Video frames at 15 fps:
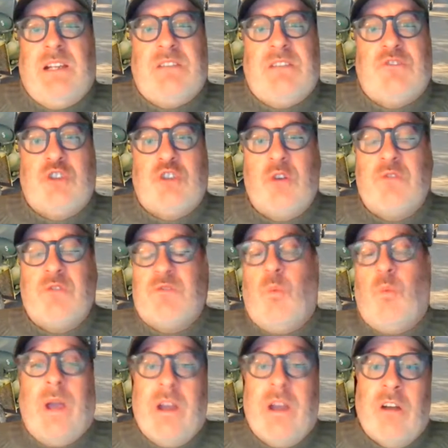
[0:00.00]
it shows
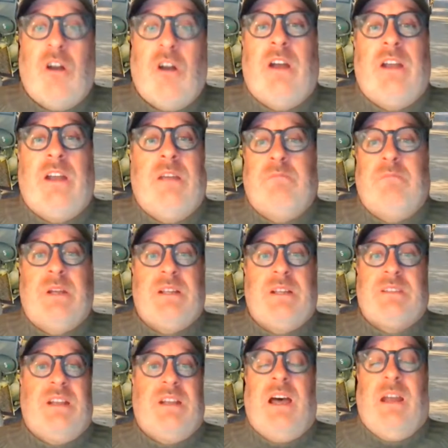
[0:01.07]
wear on it, but
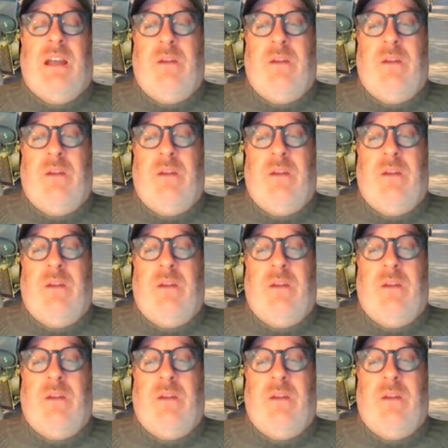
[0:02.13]
it's not